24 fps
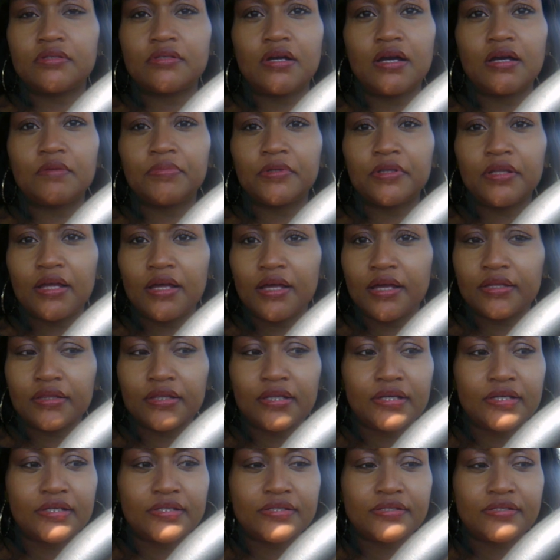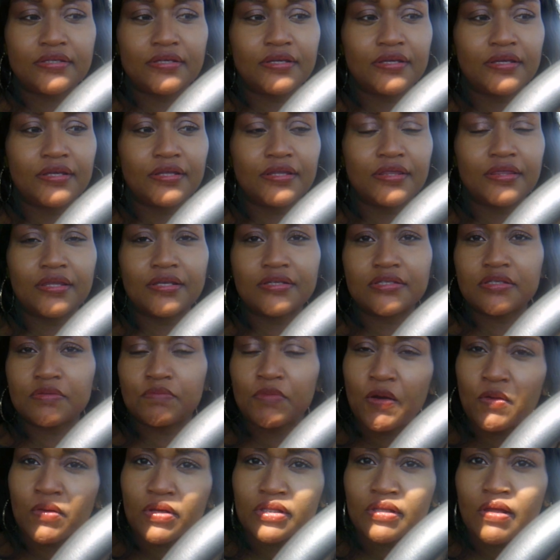unplug this
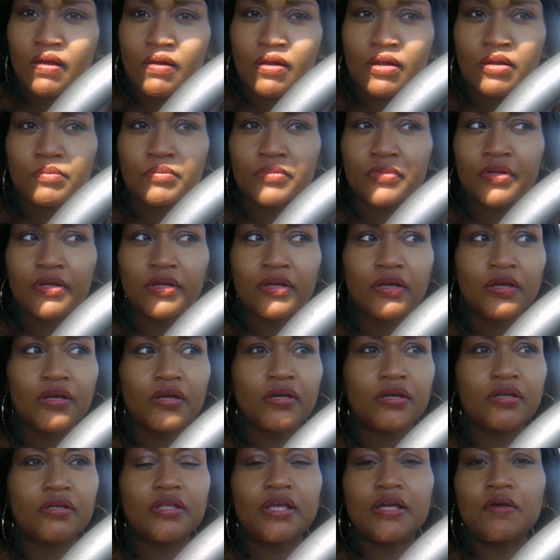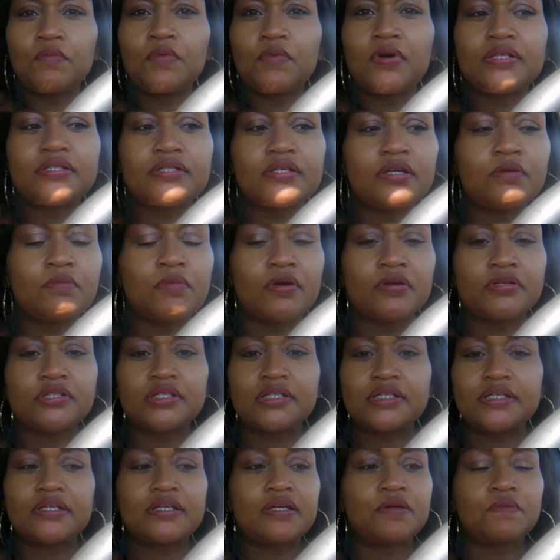smoke alarm? It wasn't
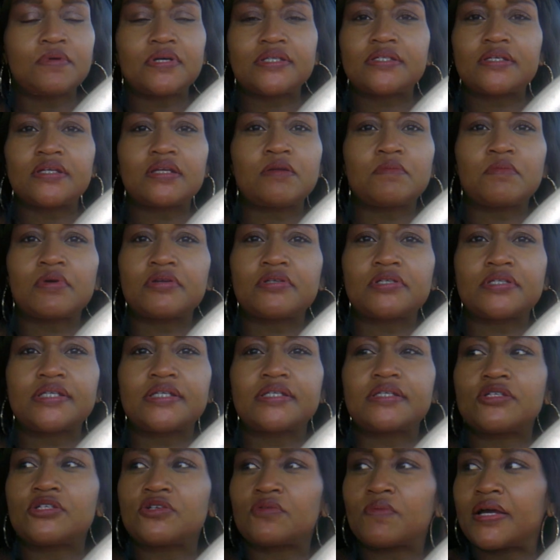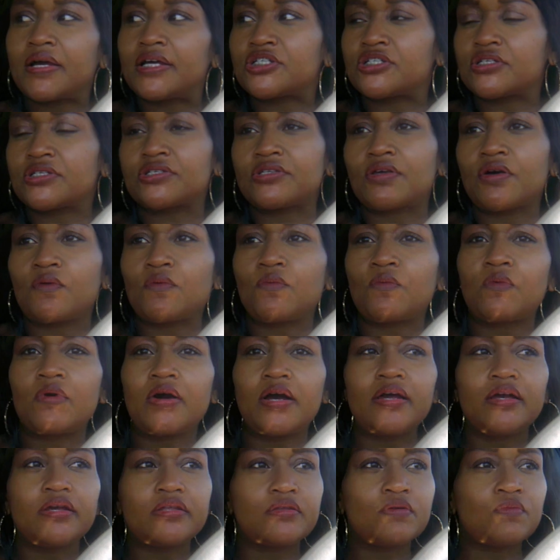emergency. It wasn't an emergency situation. So
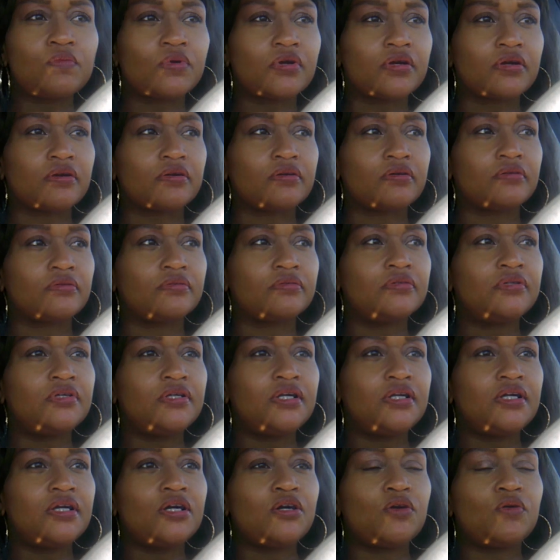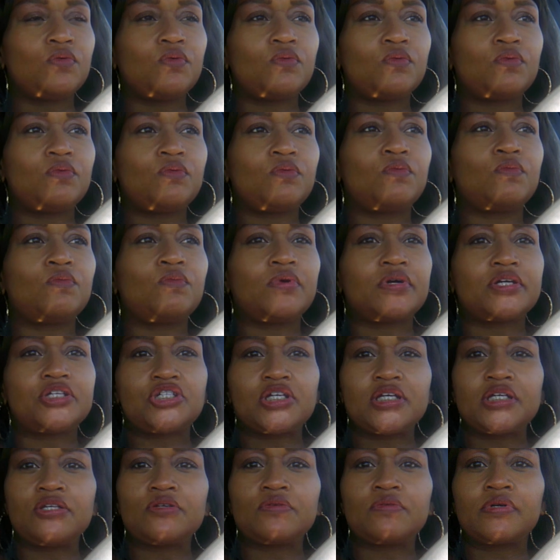what in the world was
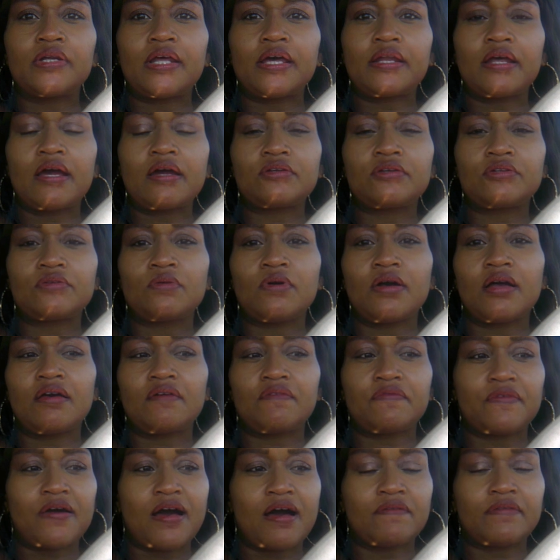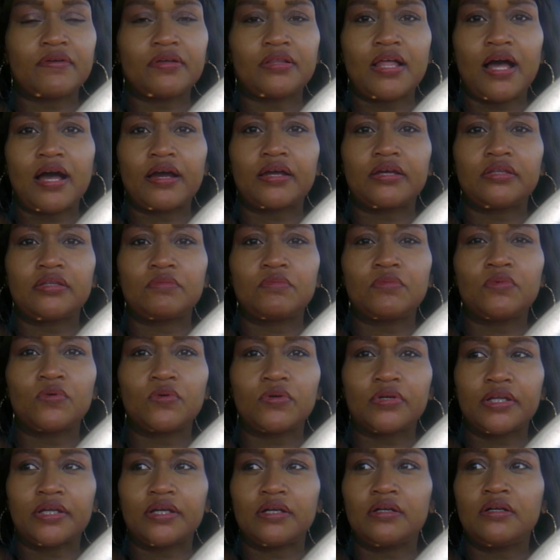she doing at our door at 5 o'clock in the
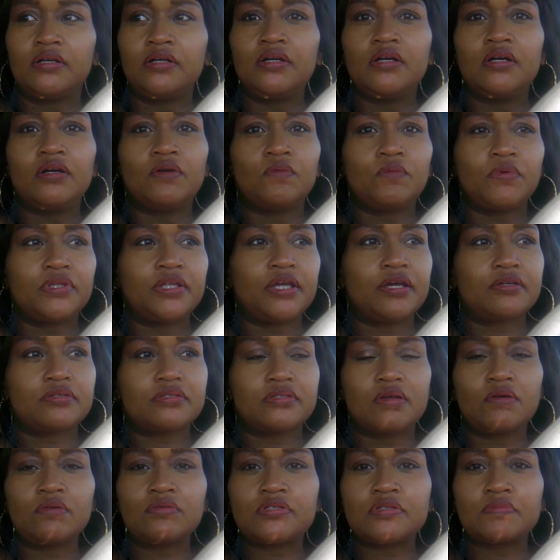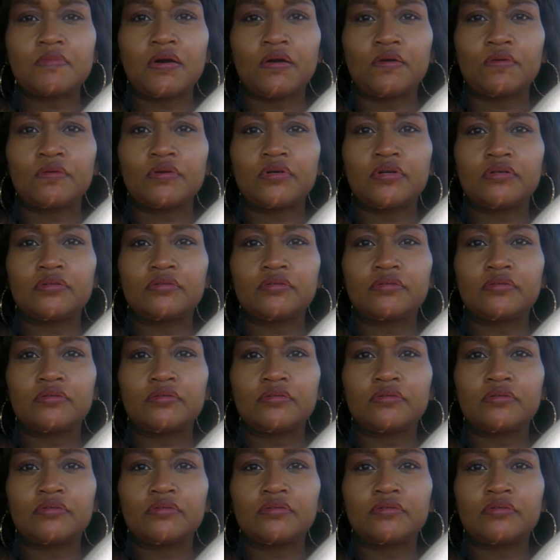morning when there's no smoke,